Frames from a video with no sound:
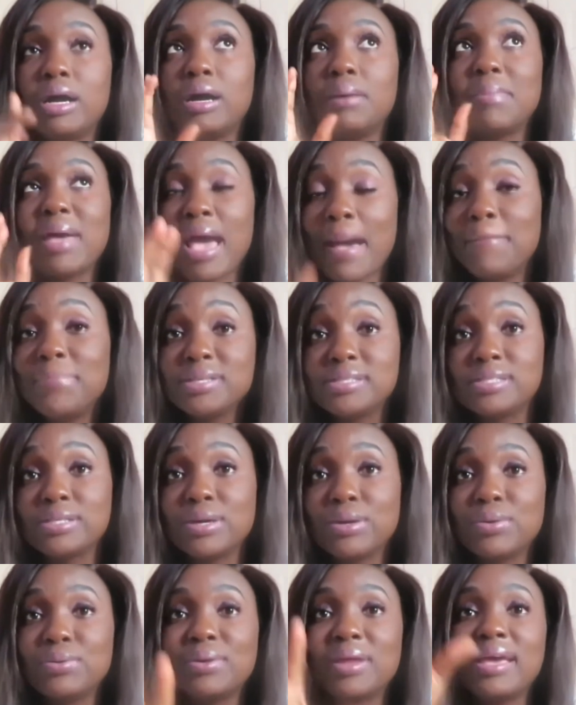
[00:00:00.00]

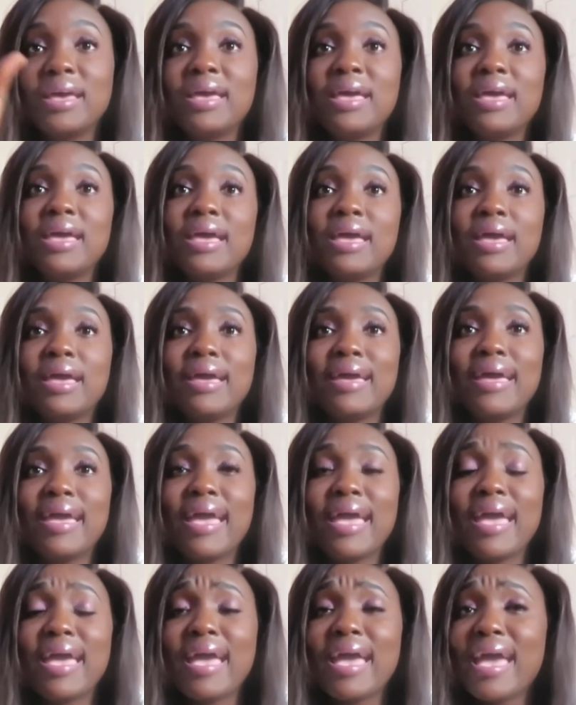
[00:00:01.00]
episode,
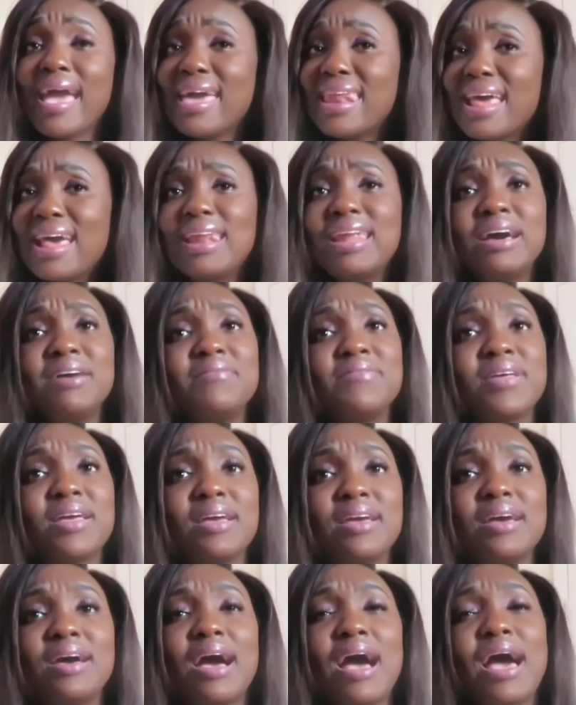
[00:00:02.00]
and I loved
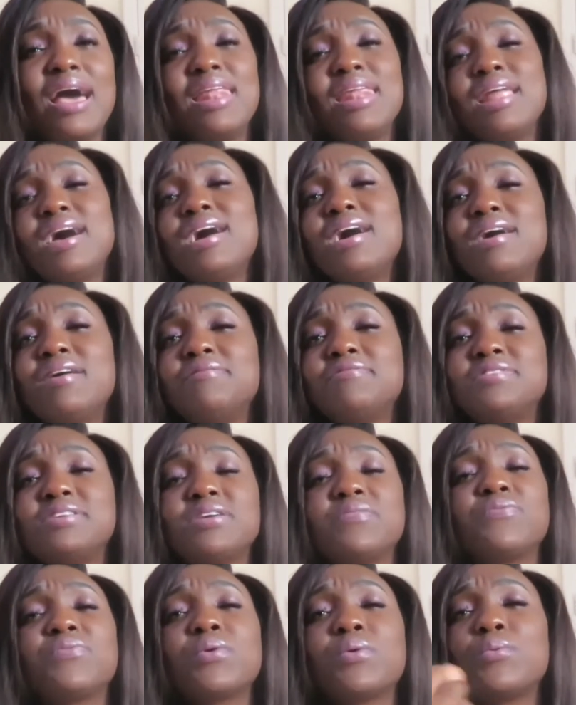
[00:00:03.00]
it. I love
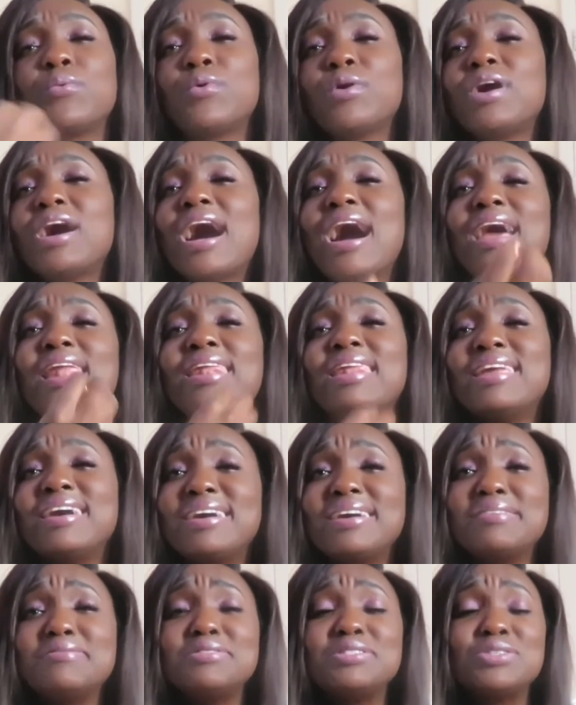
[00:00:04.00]
Different World. I
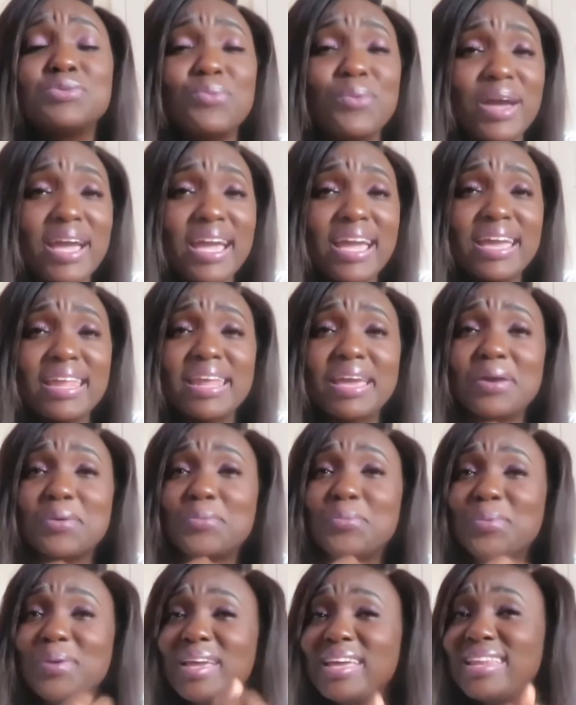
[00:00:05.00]
love Dwayne
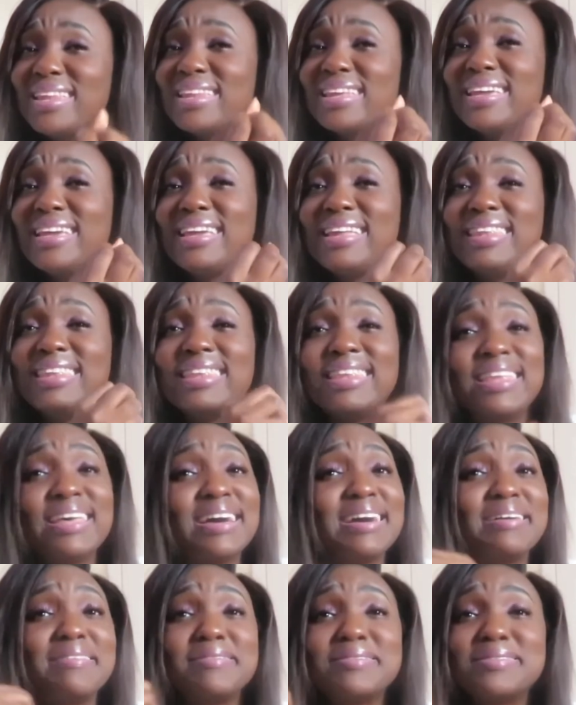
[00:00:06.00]
and Whitley love